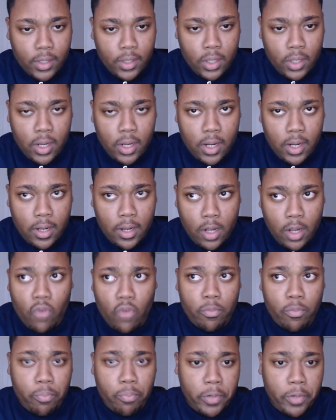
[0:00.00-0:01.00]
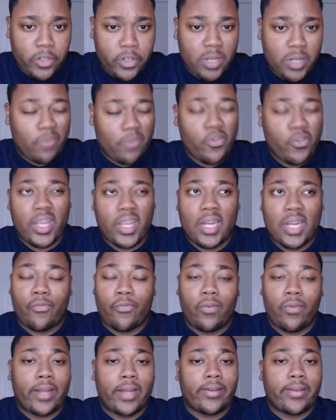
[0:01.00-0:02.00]
uh, go for pretty cheap. If you can get them for
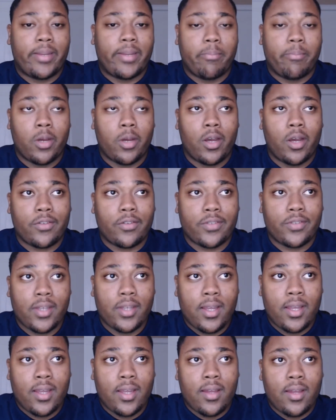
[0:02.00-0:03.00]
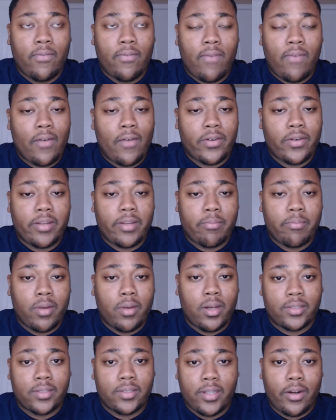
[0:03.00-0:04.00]
like ten bucks, five or ten
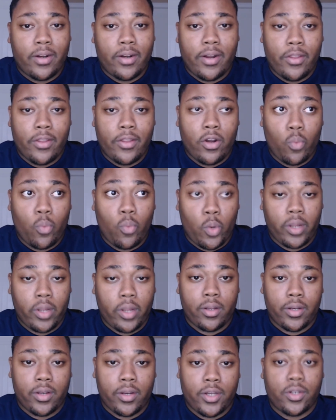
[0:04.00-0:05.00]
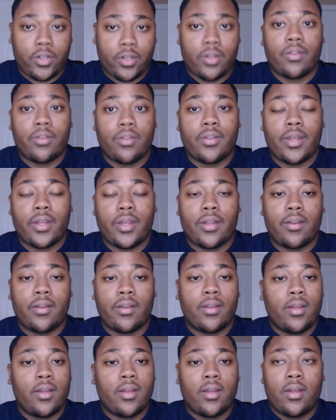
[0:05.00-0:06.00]
bucks, and they're and they're in working condition, then
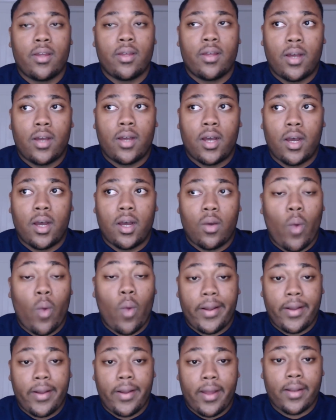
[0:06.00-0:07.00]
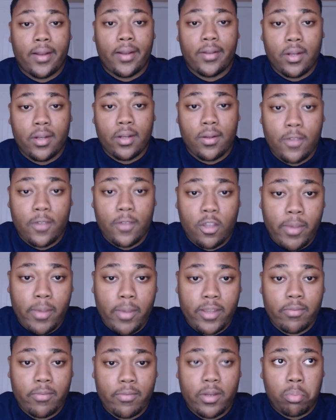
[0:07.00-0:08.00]
uh, why not? You know, you can make
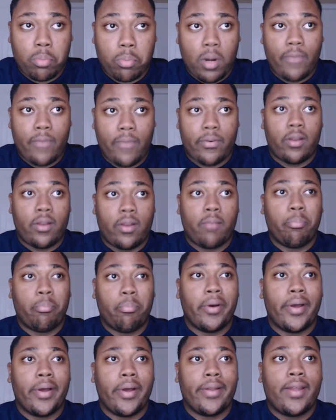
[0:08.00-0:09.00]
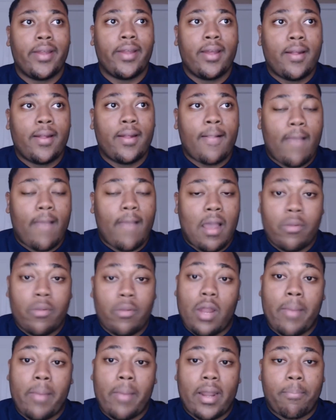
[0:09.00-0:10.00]
some good profit. But I mean,
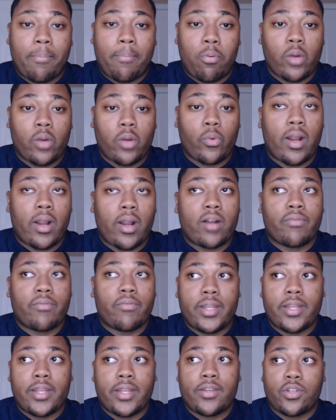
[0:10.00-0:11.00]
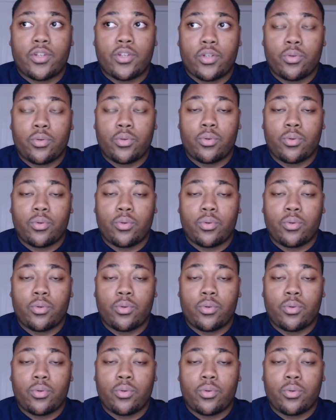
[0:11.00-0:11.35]
I'm at a point where I don't need to,